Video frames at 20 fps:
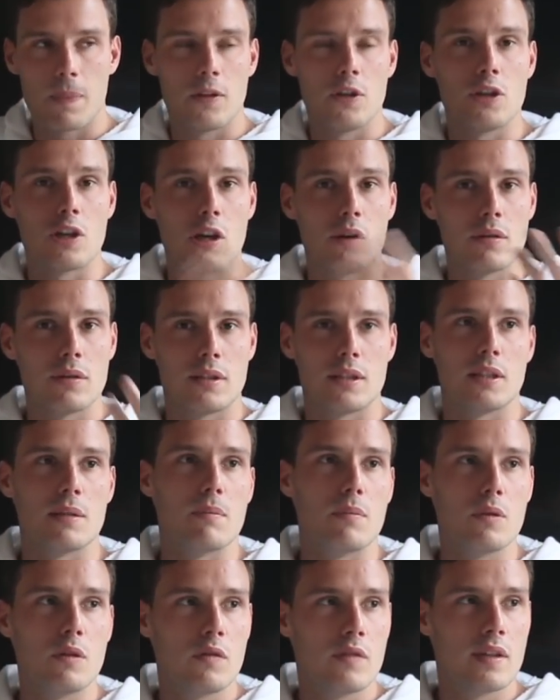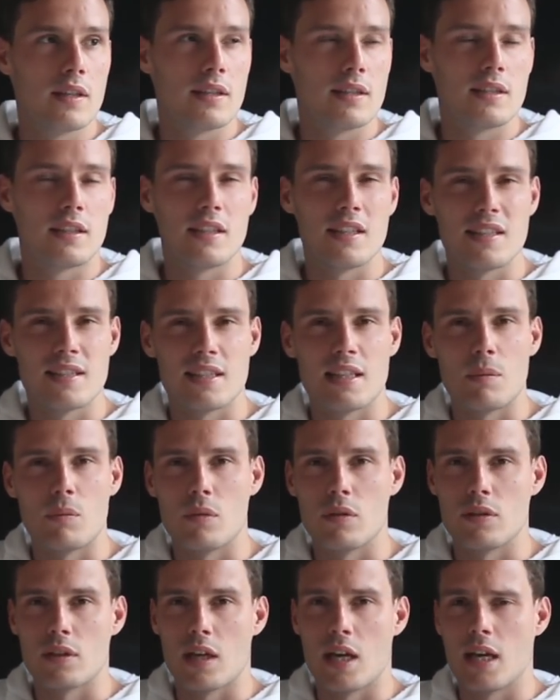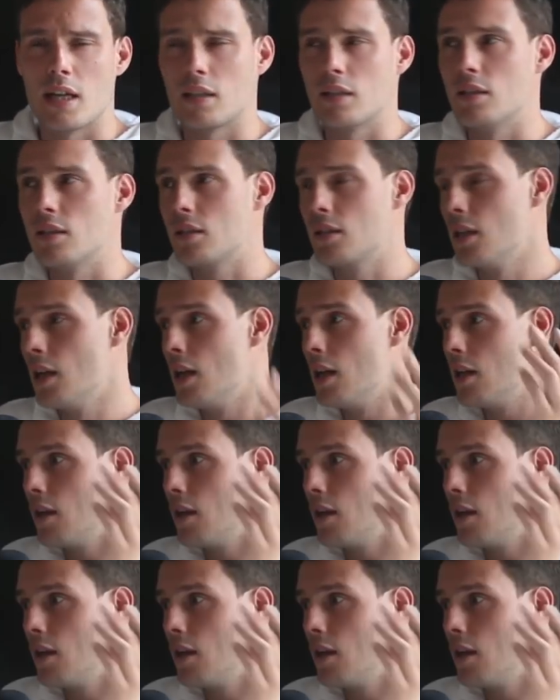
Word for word: You go and see a movie, you sit in somewhat darkness.